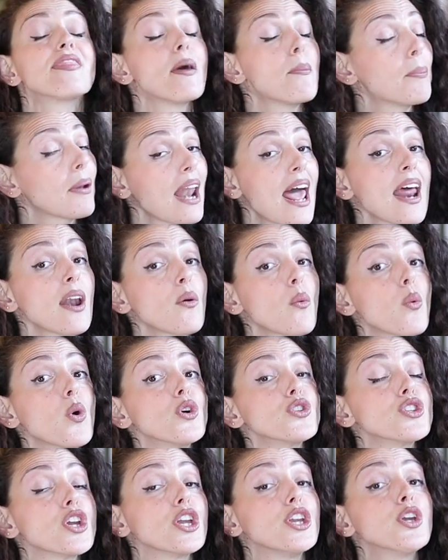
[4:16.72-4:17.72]
The plan
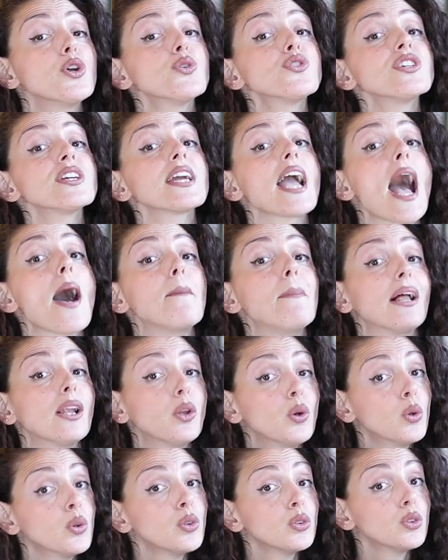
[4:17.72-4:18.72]
was using a
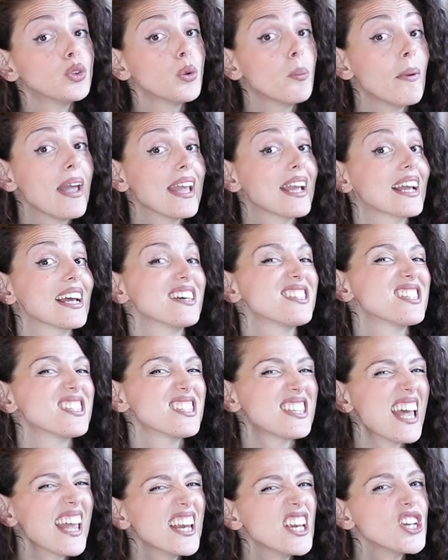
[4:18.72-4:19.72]
balloon to make a
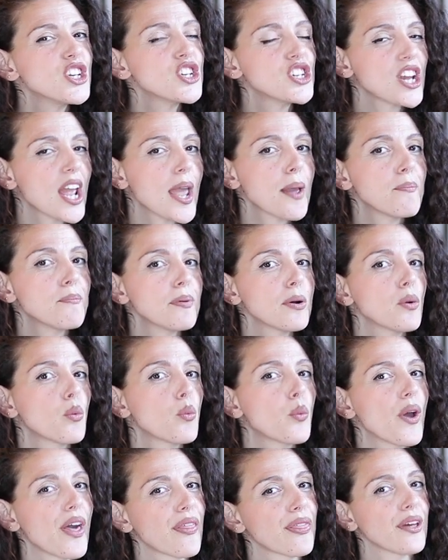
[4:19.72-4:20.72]
steady shape
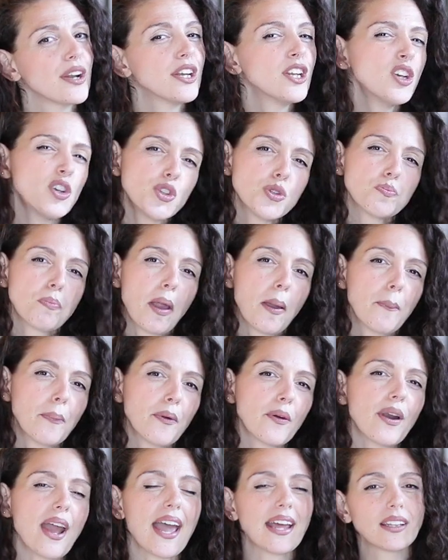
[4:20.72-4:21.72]
with
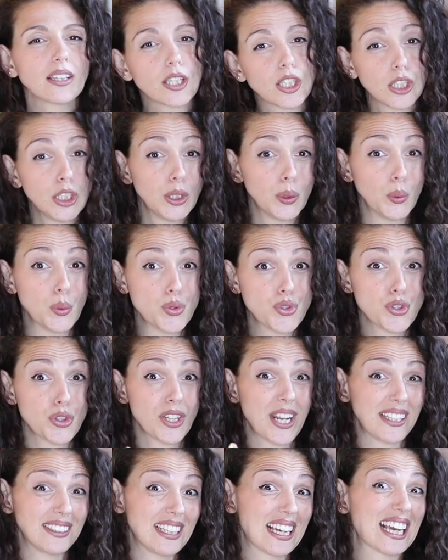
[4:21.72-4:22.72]
newspaper and glue so
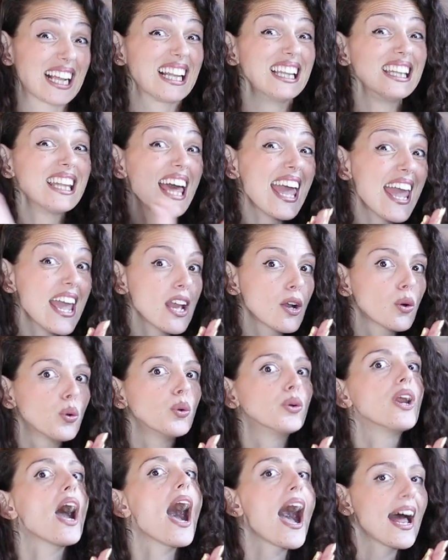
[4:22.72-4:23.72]
that the clay
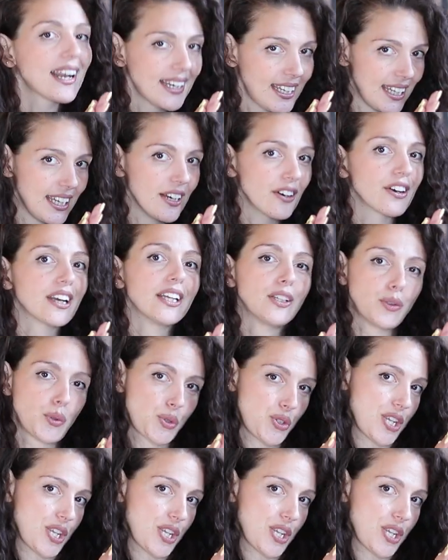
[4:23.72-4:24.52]
could adhere into